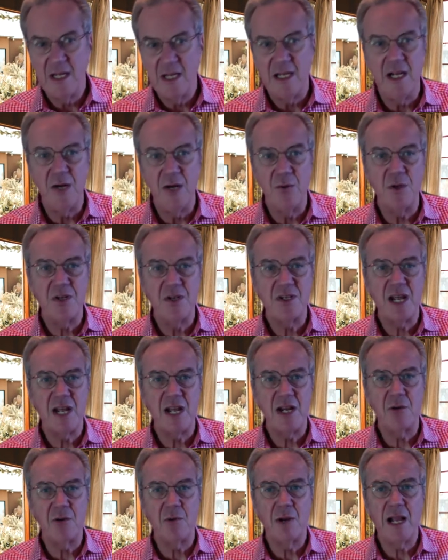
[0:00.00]
it would
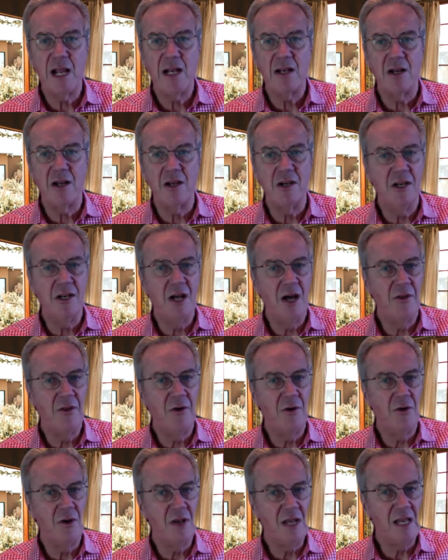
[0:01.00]
take Grant
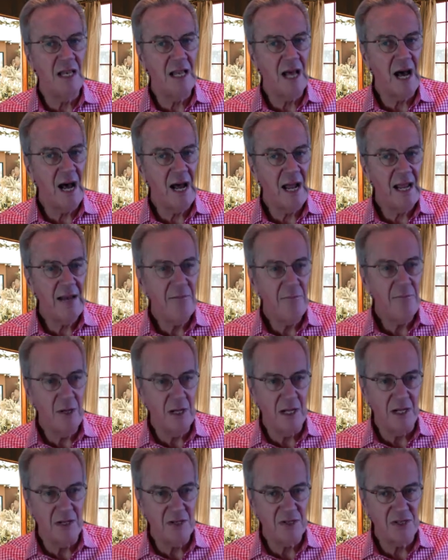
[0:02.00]
another nine
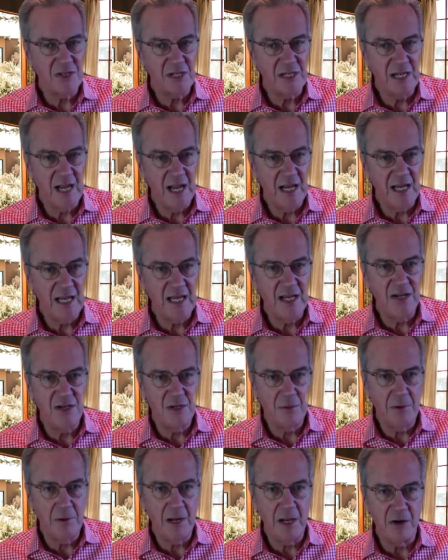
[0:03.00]
months to get
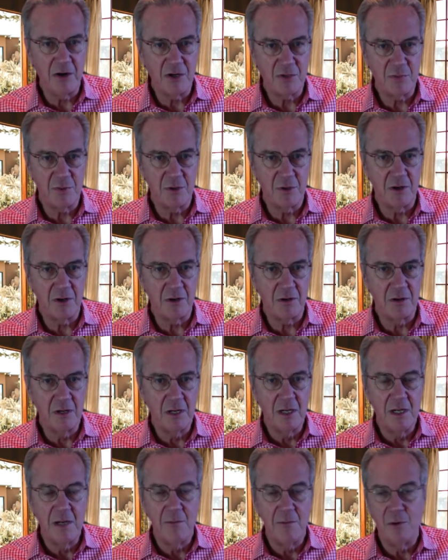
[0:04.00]
into Petersburg.
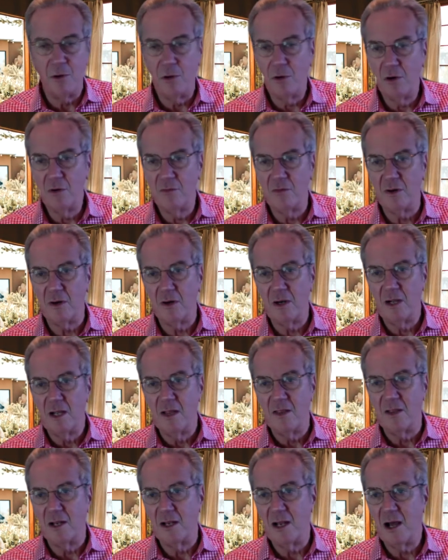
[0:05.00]
Moreover,
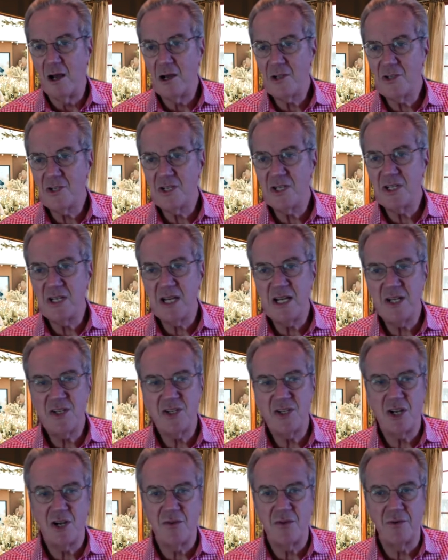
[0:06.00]
the losses he
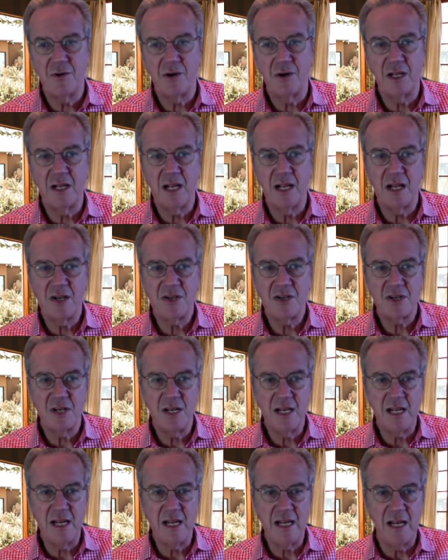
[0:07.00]
suffered against
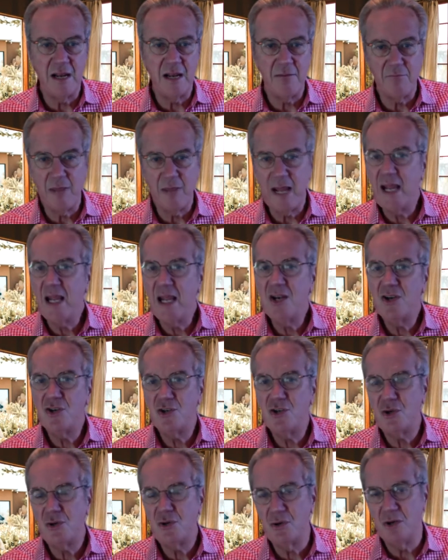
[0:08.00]
Lee in May and
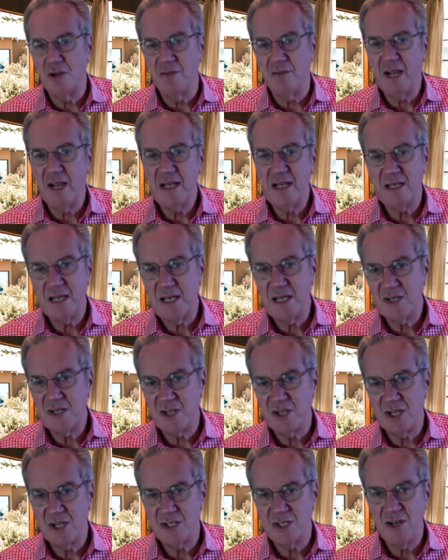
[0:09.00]
June of
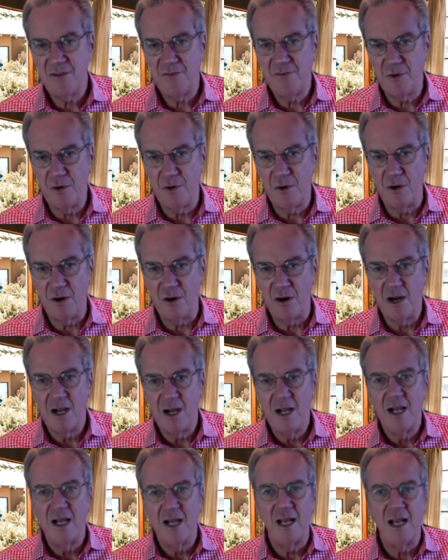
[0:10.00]
1864
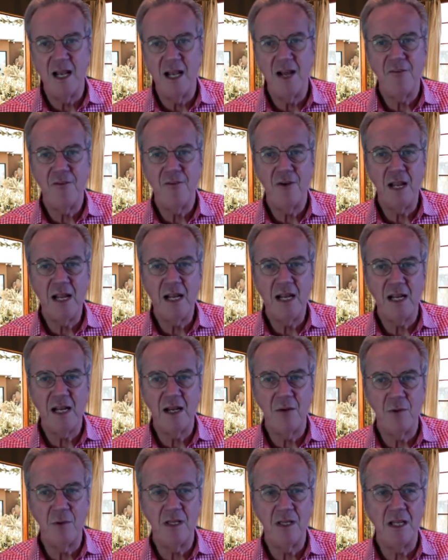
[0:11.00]
left
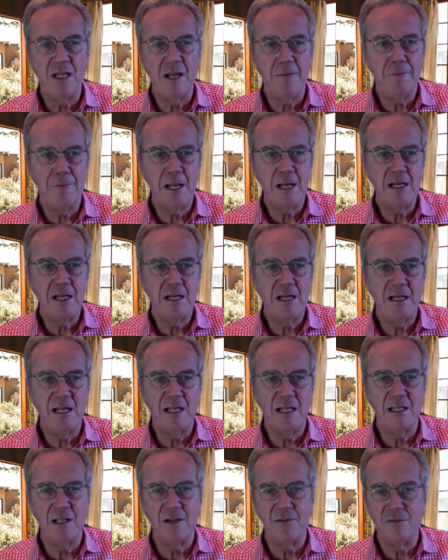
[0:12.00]
Lincoln with the opinion
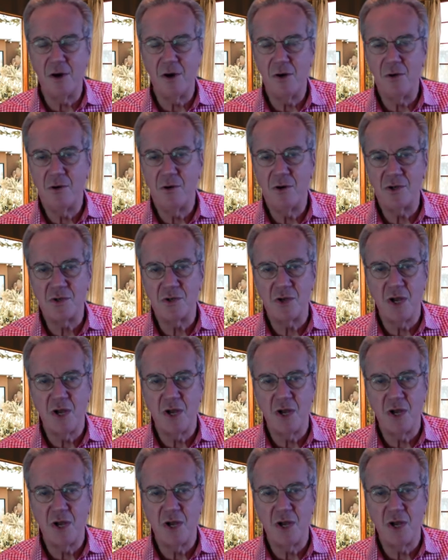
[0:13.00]
that the voters